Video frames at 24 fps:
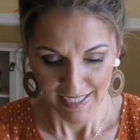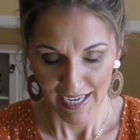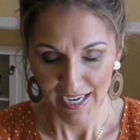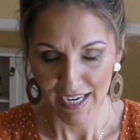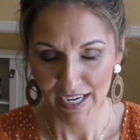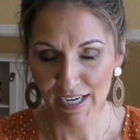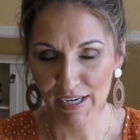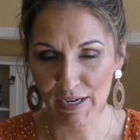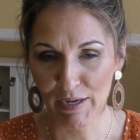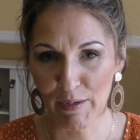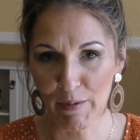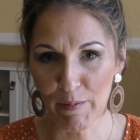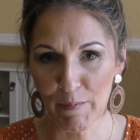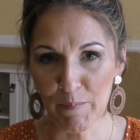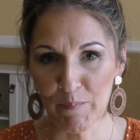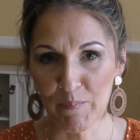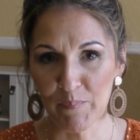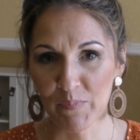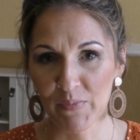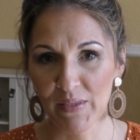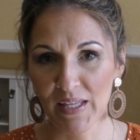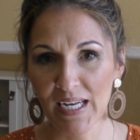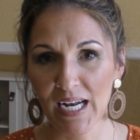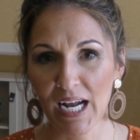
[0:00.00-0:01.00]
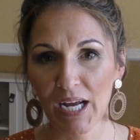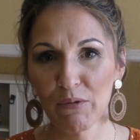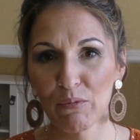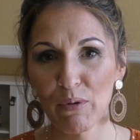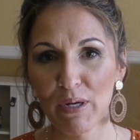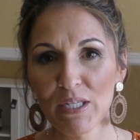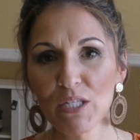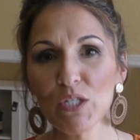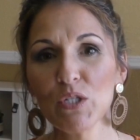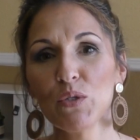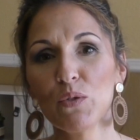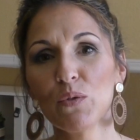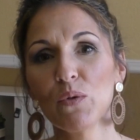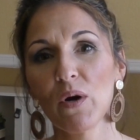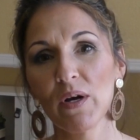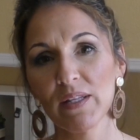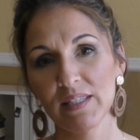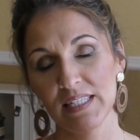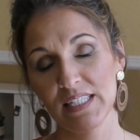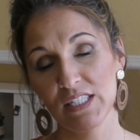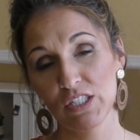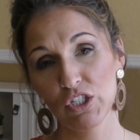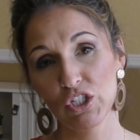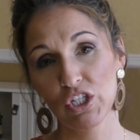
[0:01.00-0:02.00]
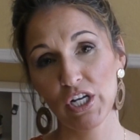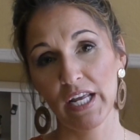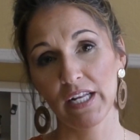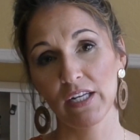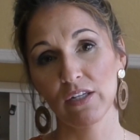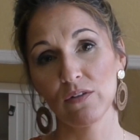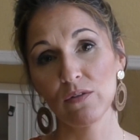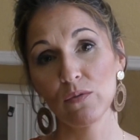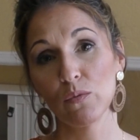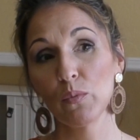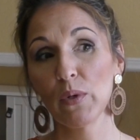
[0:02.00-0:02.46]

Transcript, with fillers: um, that I want to do on this channel.